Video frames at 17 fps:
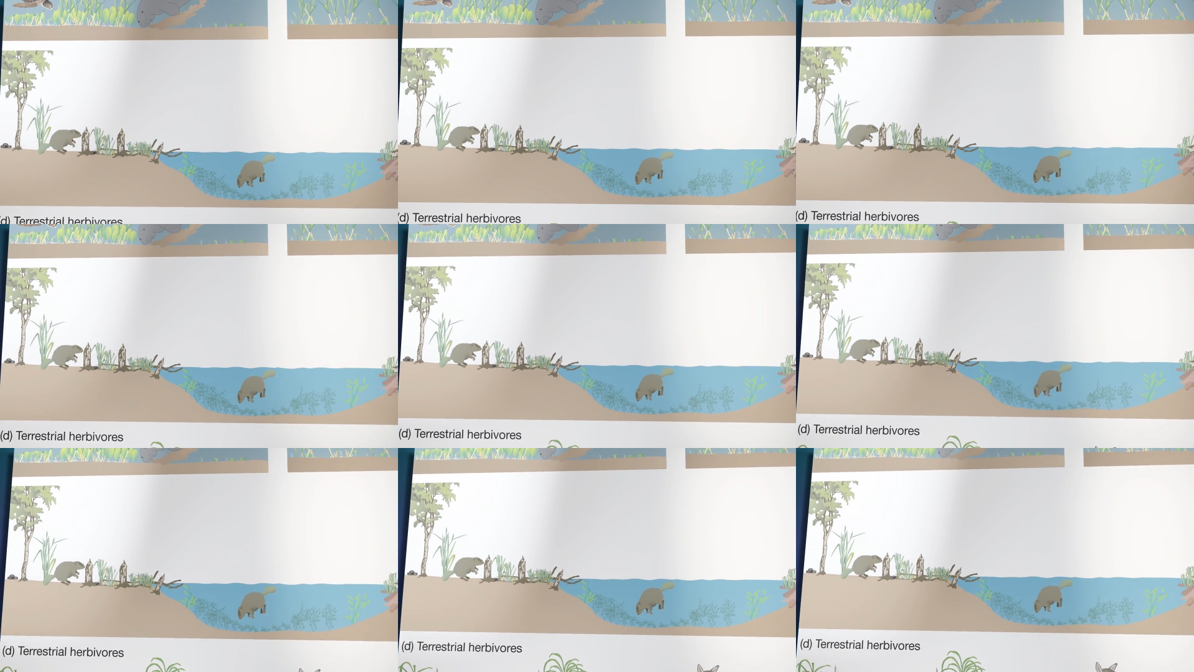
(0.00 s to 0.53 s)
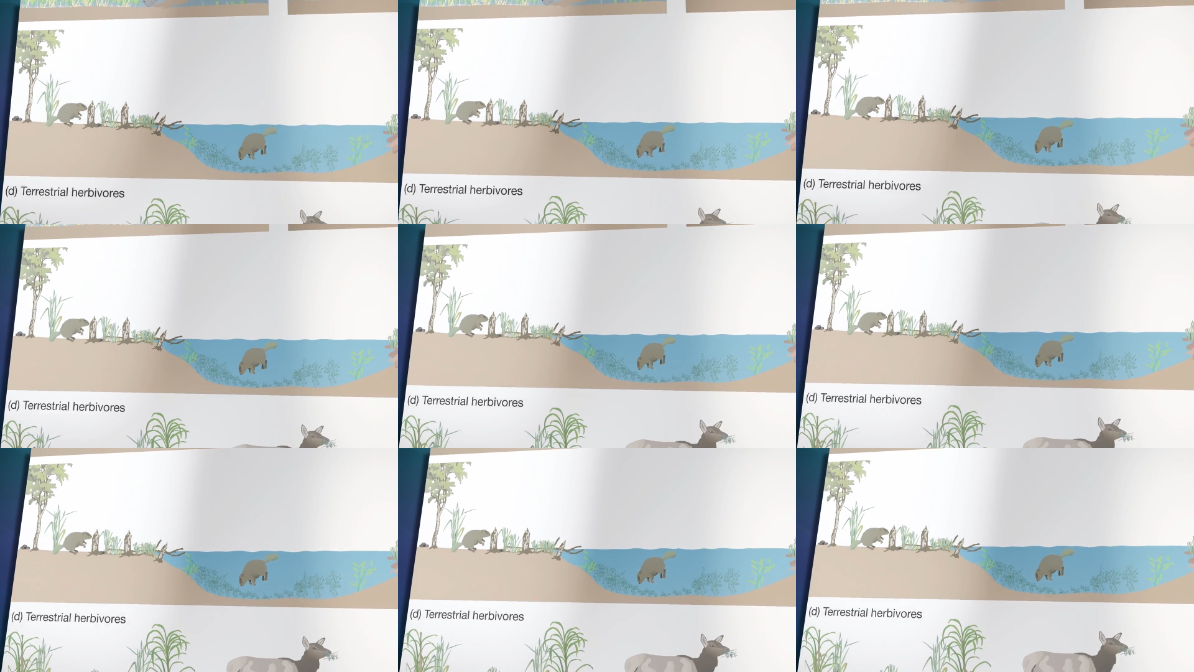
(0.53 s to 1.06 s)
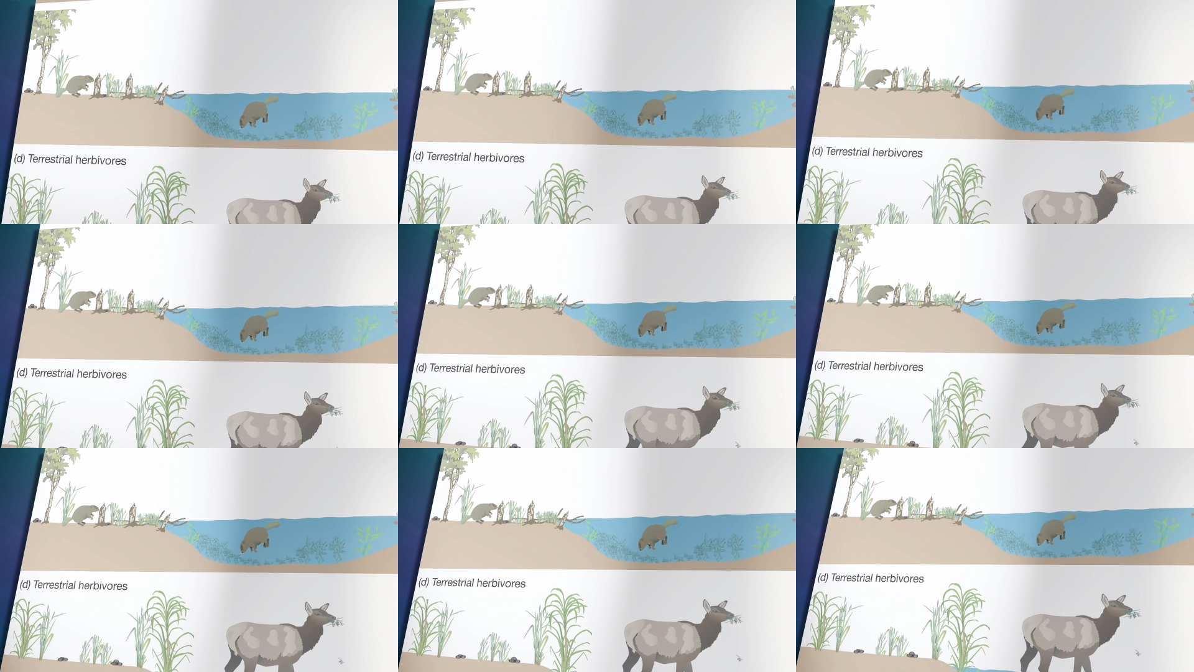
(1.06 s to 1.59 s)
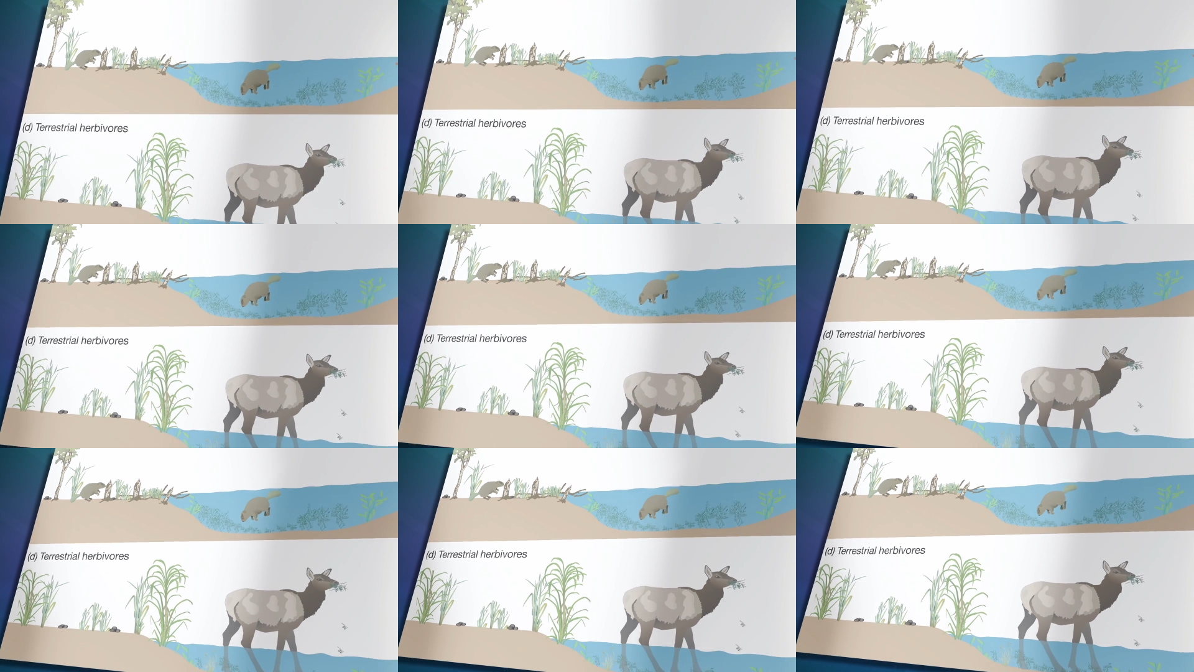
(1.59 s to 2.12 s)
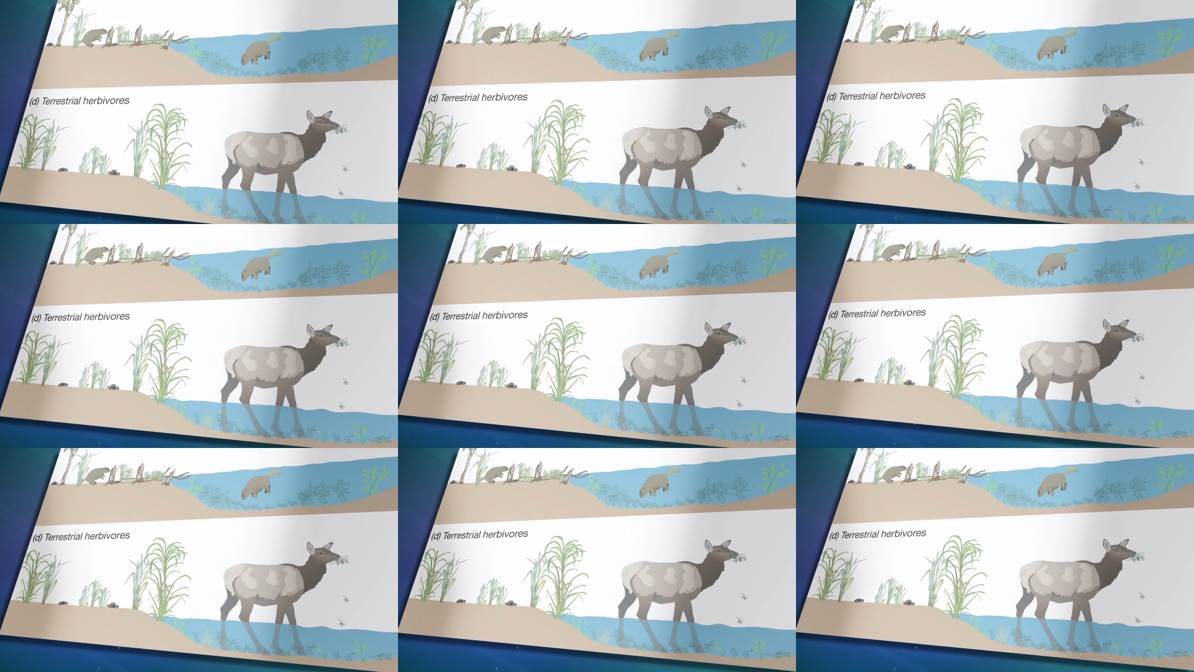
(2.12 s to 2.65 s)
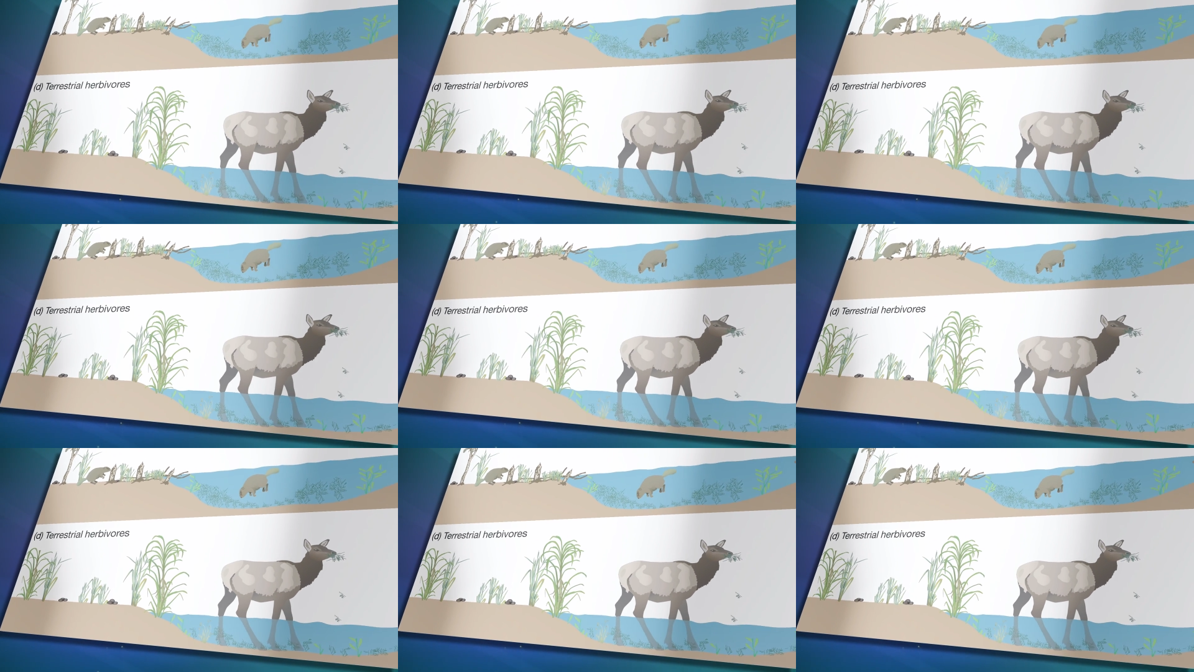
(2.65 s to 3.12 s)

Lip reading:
[unreadable: no face in view]